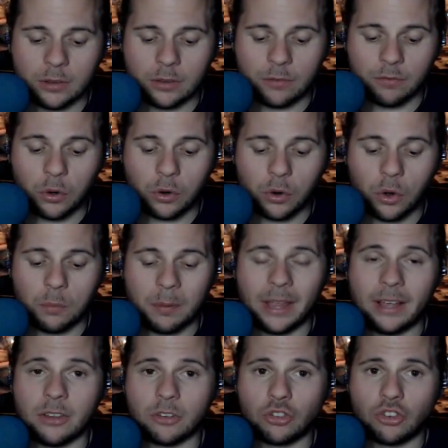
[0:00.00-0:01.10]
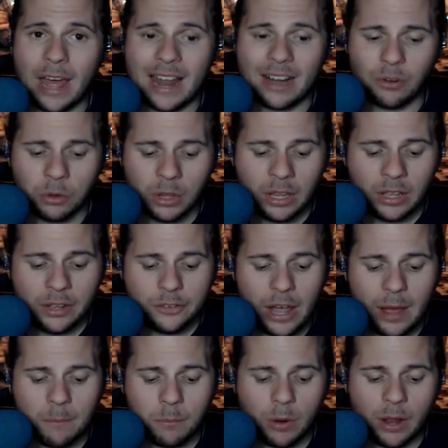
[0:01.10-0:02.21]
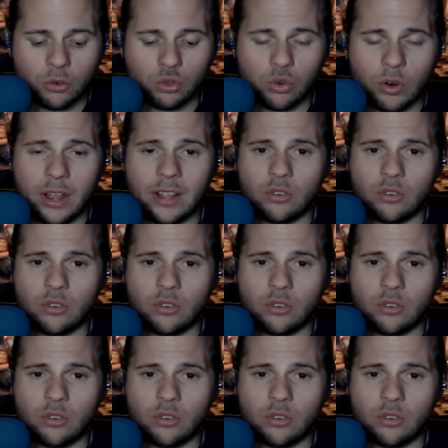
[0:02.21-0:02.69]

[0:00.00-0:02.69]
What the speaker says: 4-year-old colt by English Channel. Chad Brown trains.